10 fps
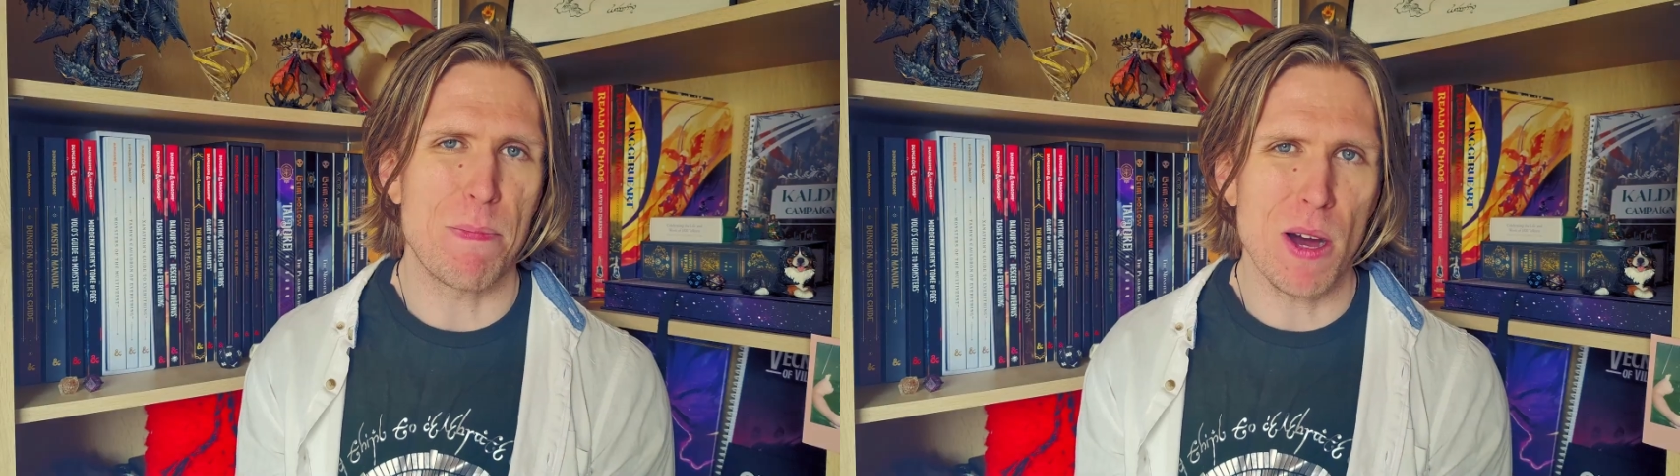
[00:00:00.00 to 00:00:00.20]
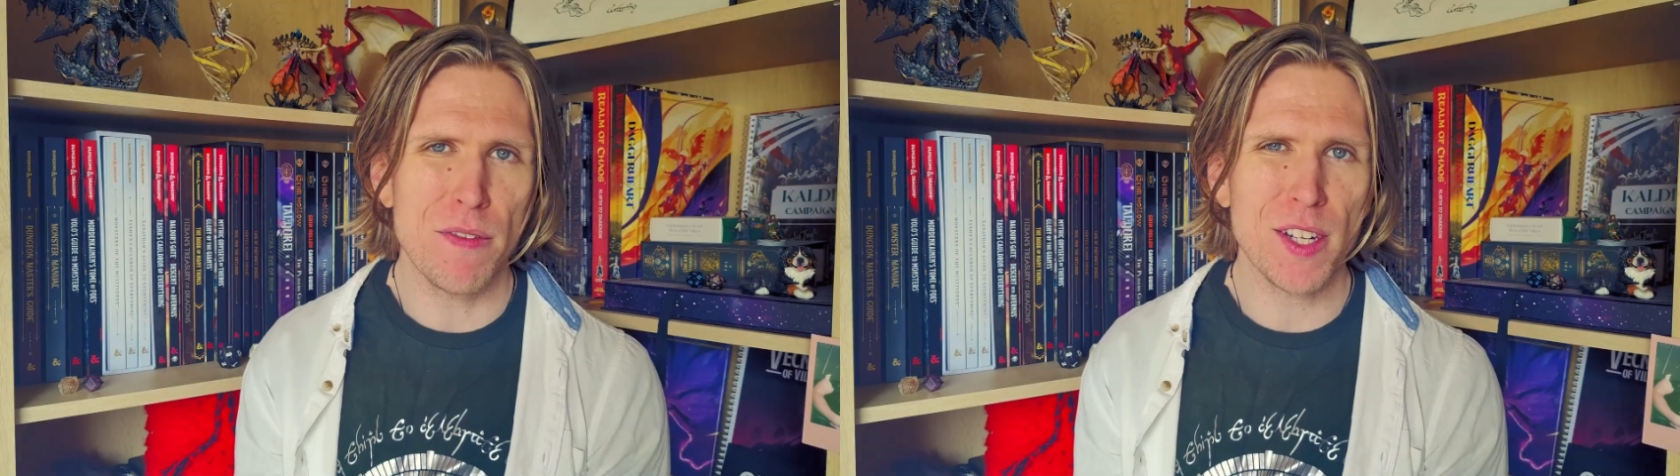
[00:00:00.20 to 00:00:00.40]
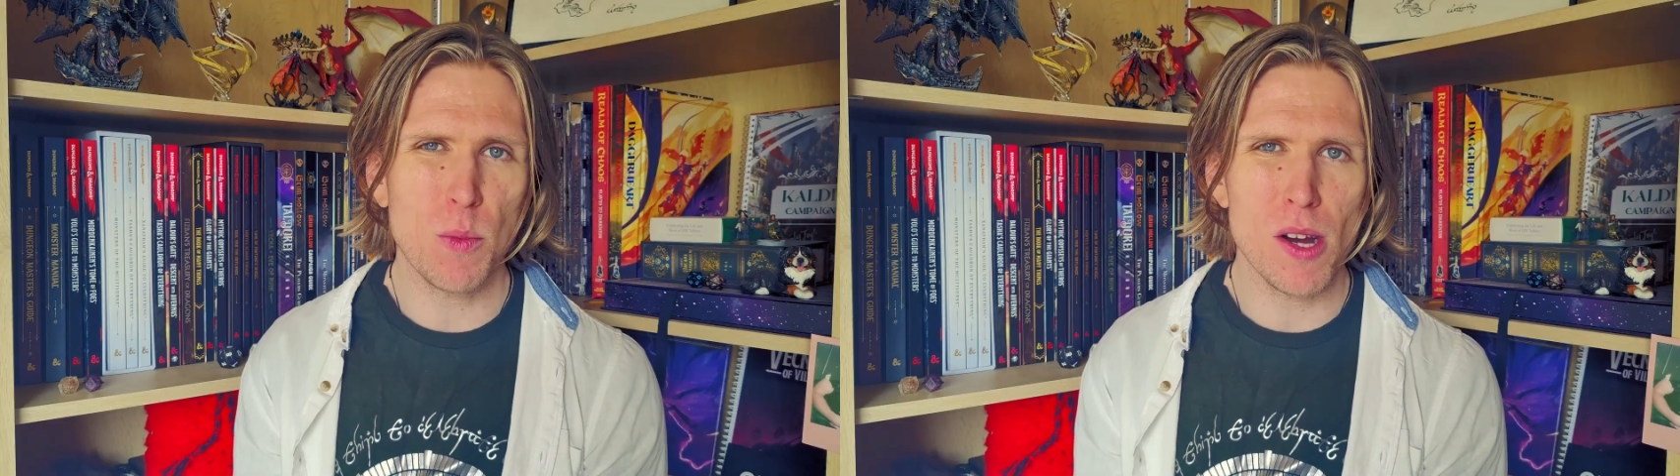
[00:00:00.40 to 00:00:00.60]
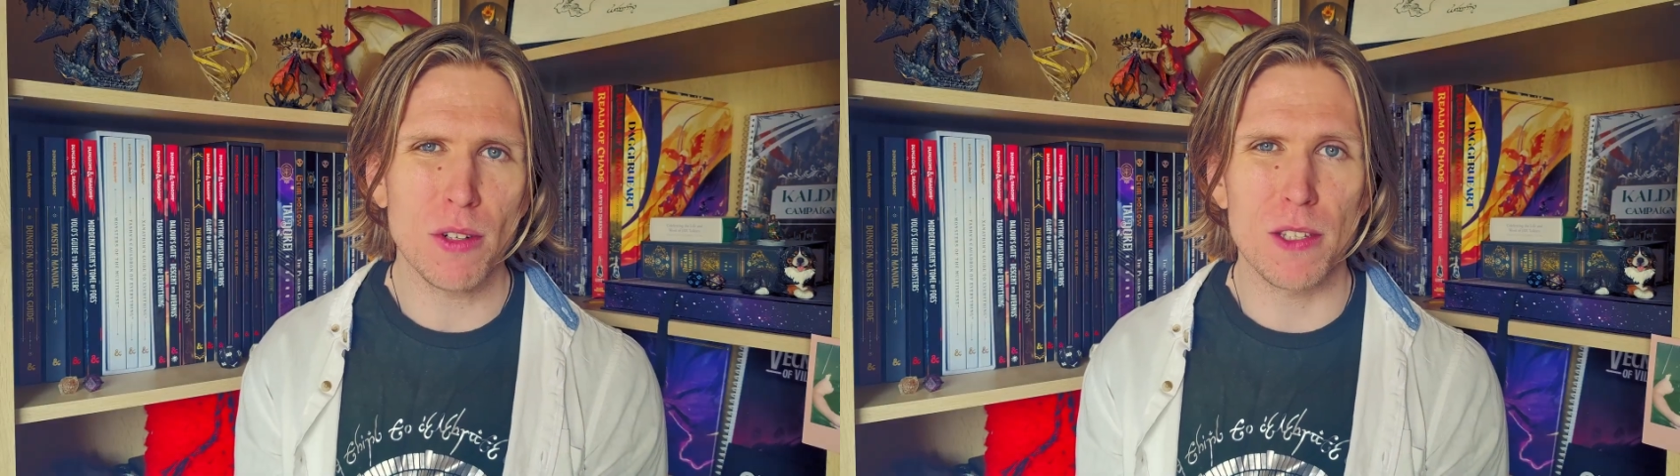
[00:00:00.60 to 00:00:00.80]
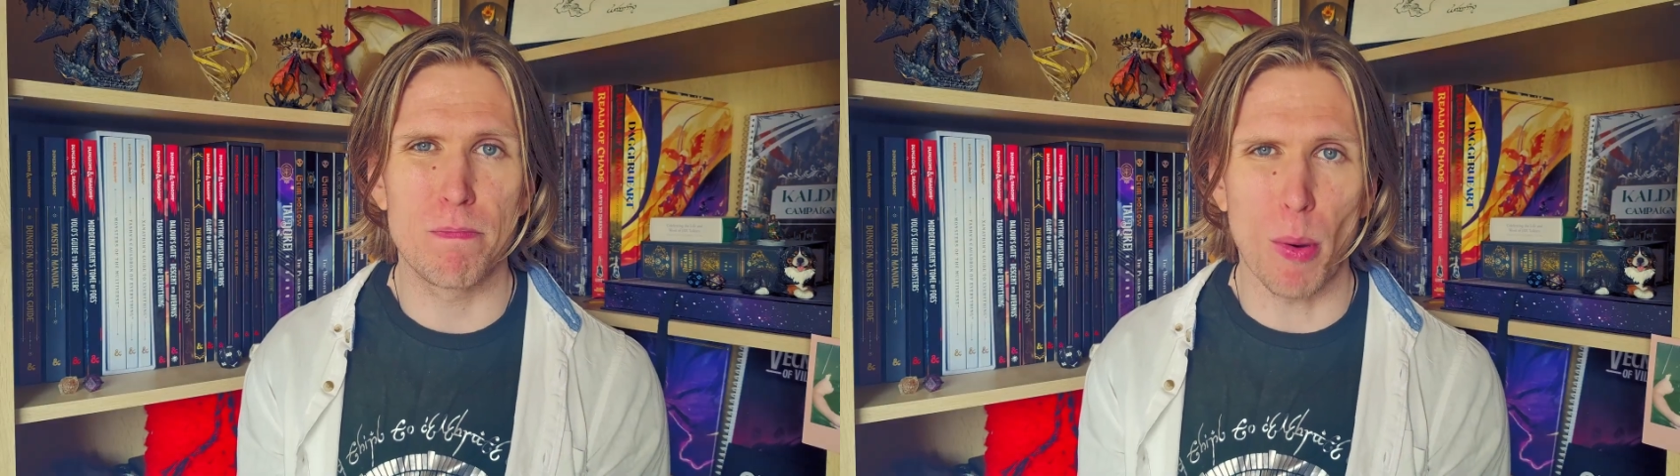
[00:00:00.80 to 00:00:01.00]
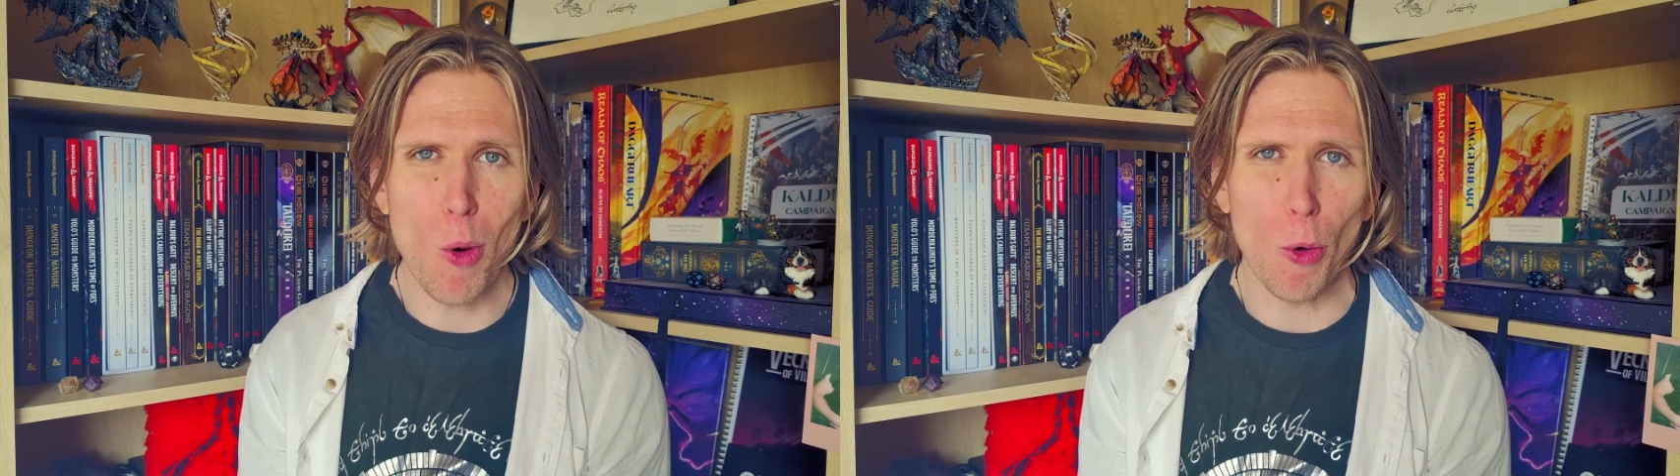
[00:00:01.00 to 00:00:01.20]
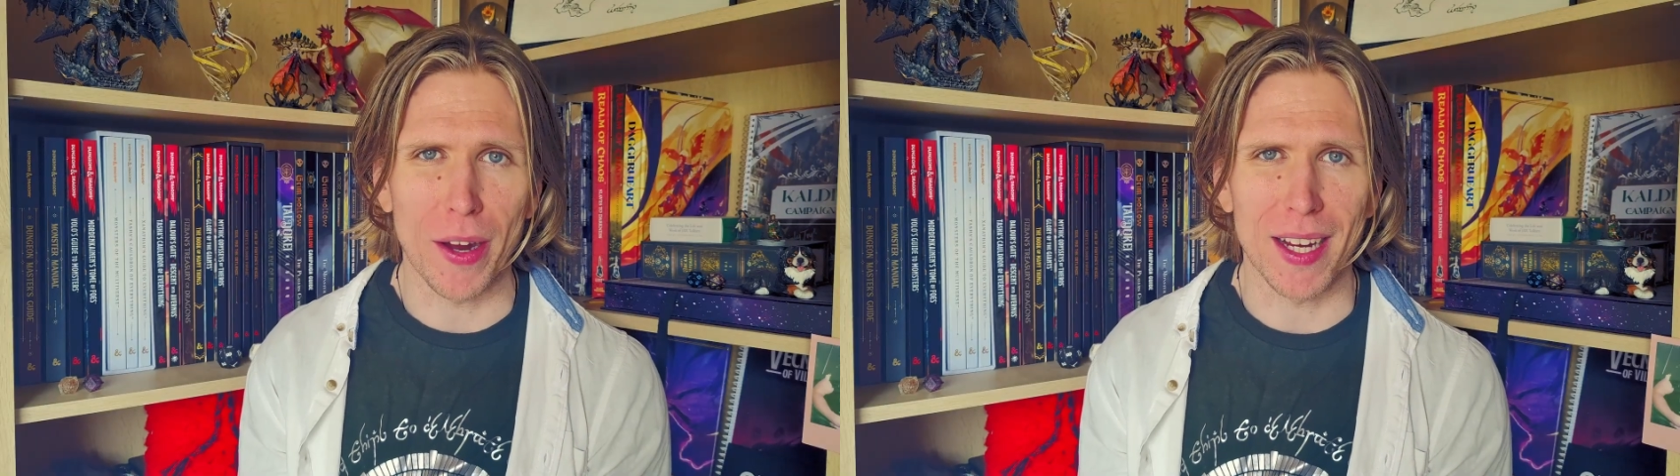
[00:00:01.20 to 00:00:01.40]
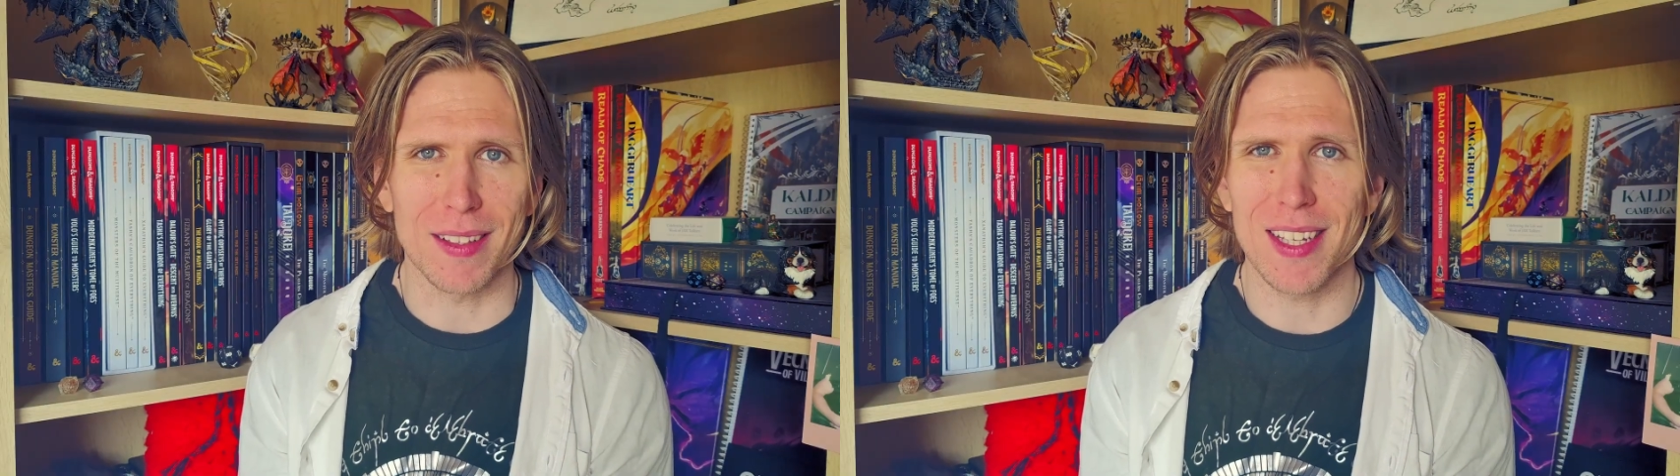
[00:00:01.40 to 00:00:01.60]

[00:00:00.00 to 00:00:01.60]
A perfect world is boring,